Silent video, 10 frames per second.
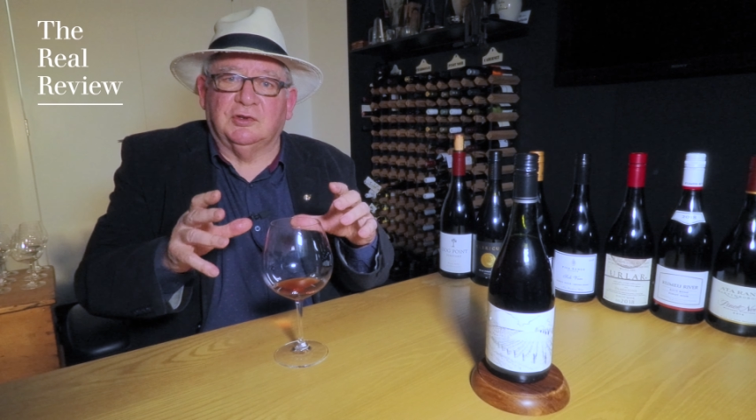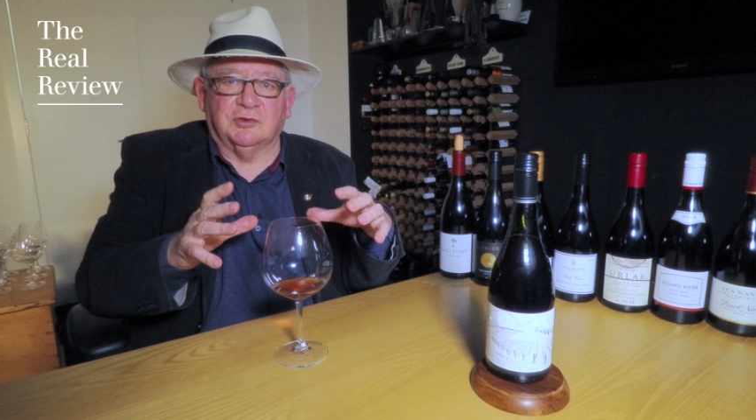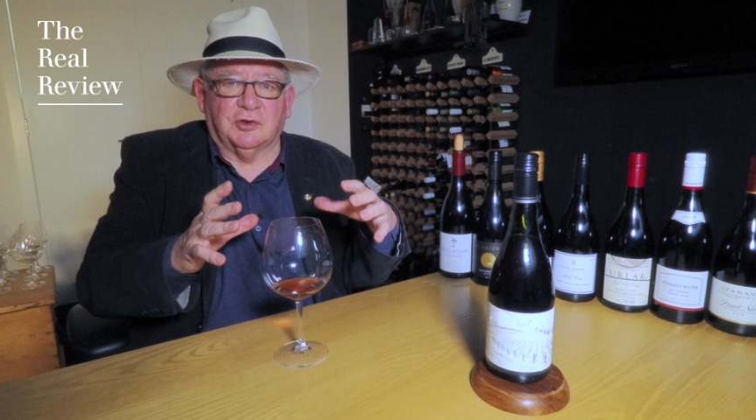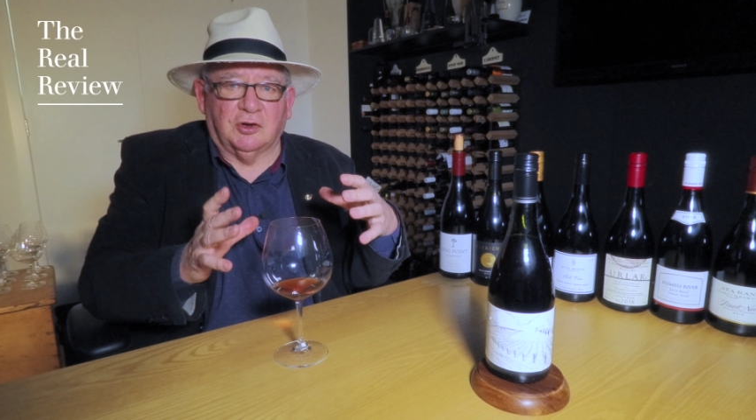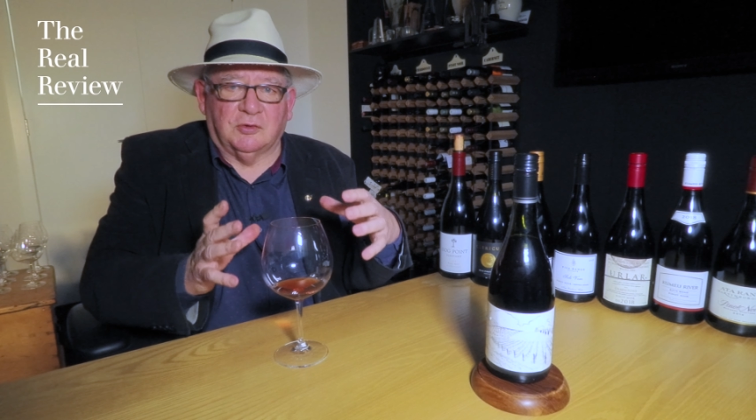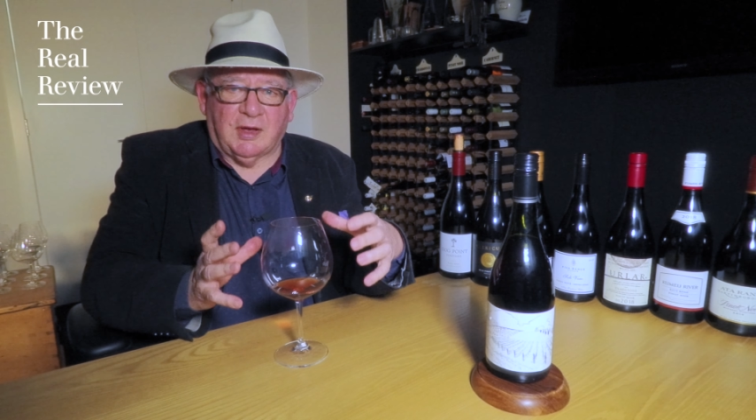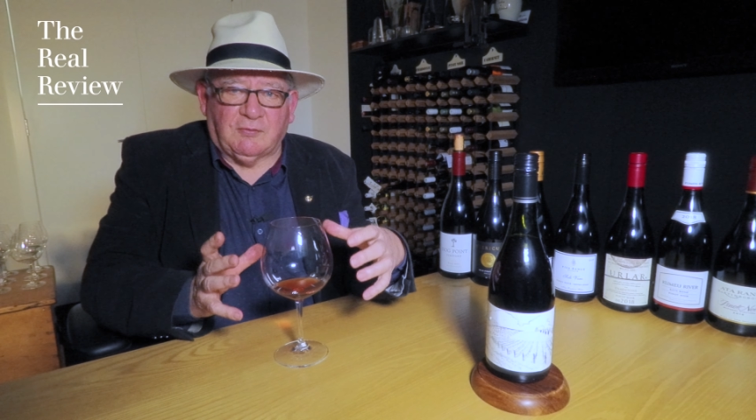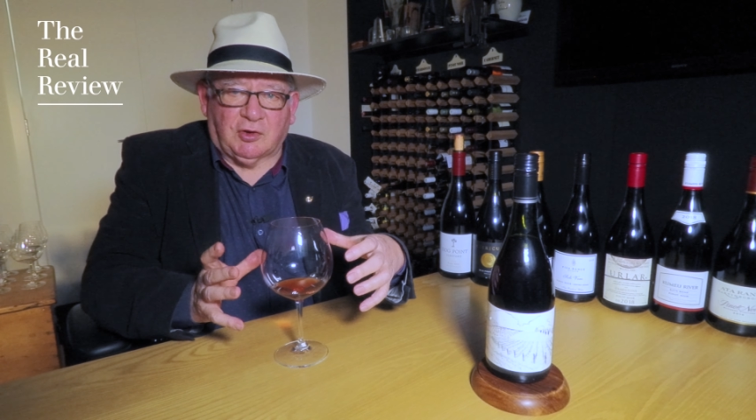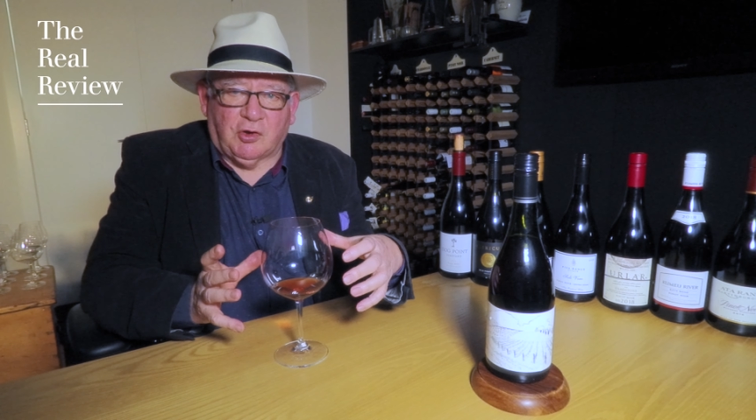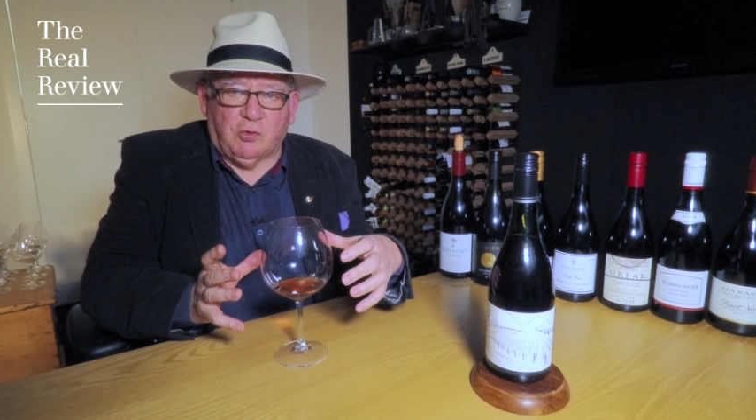it's going to have
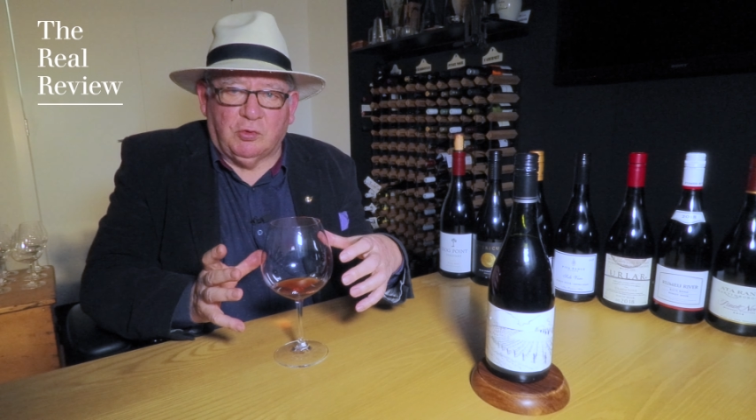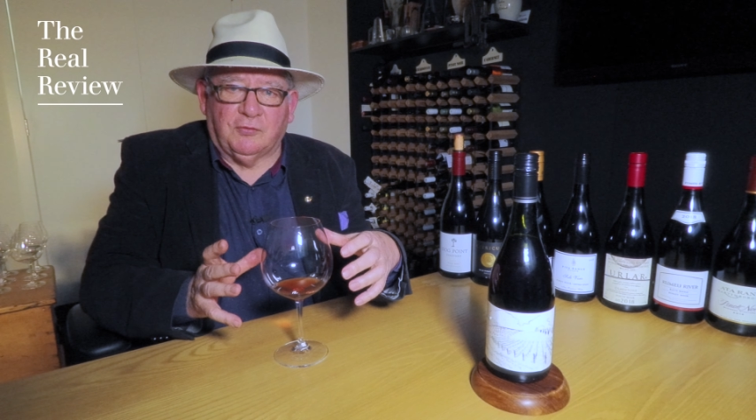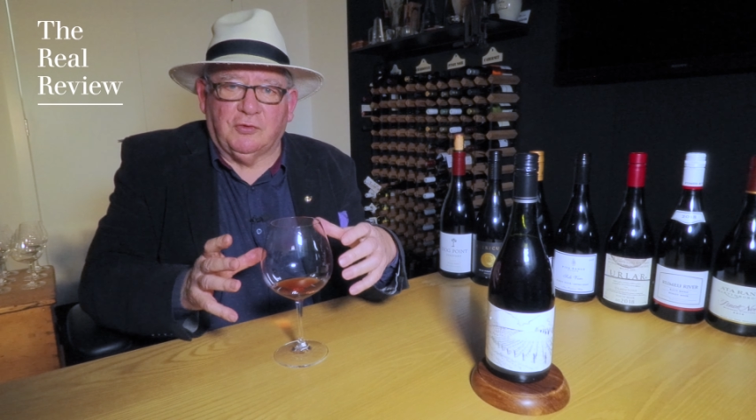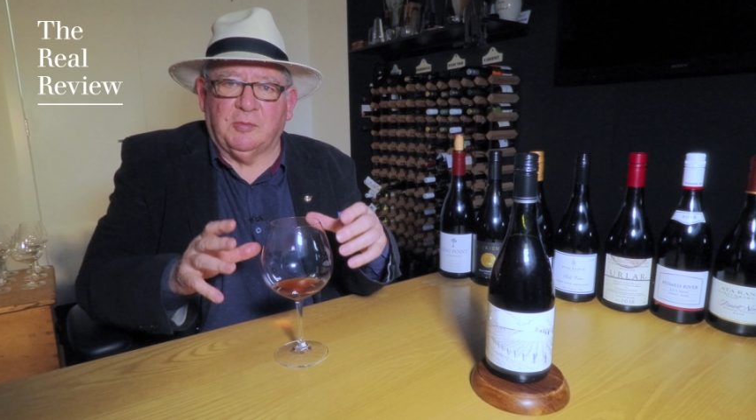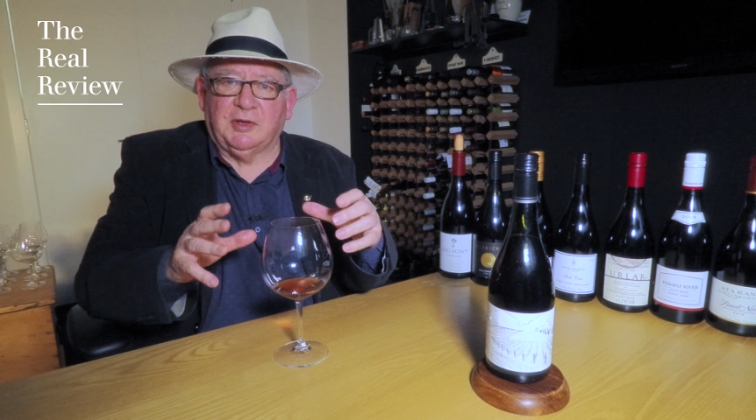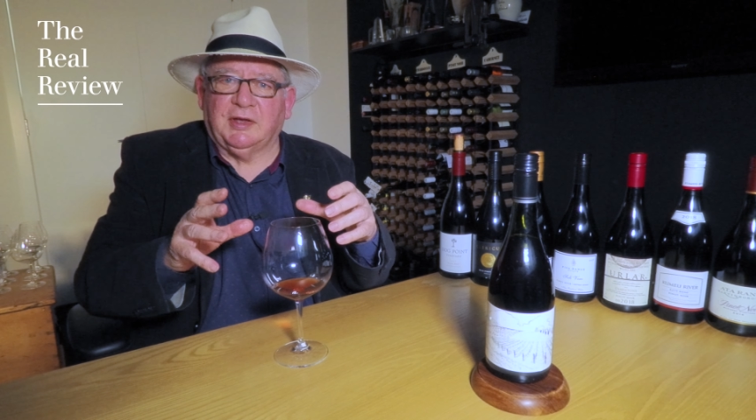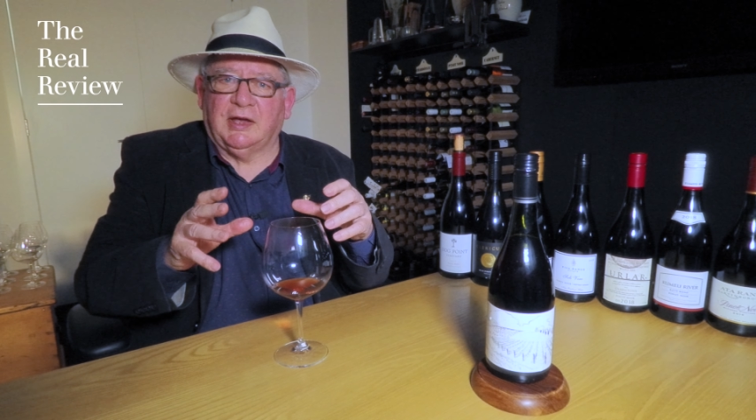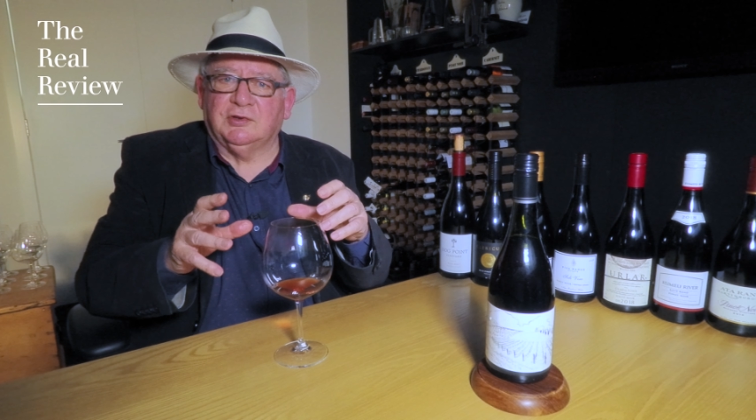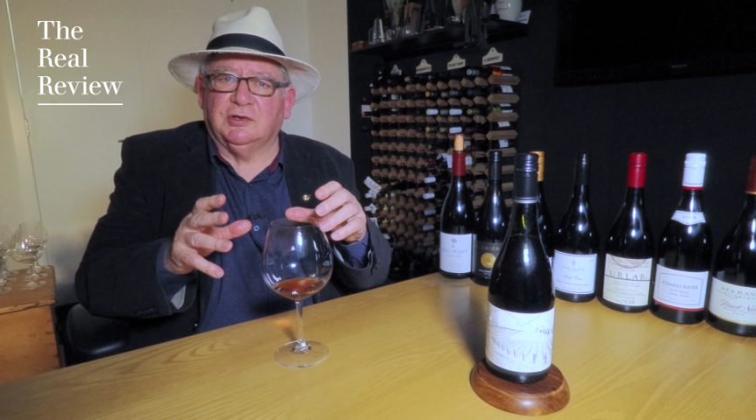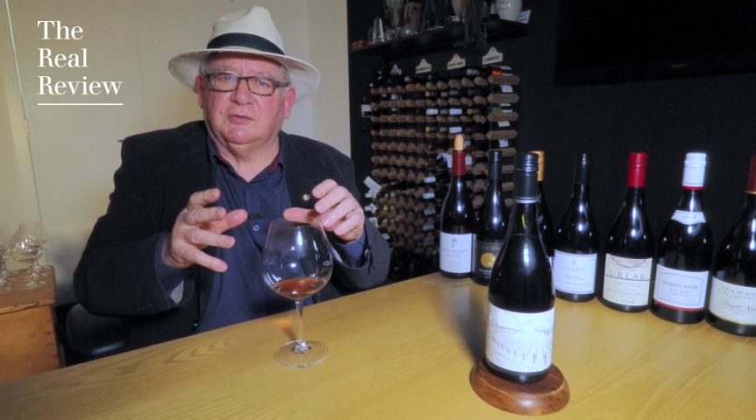a colder fermentation.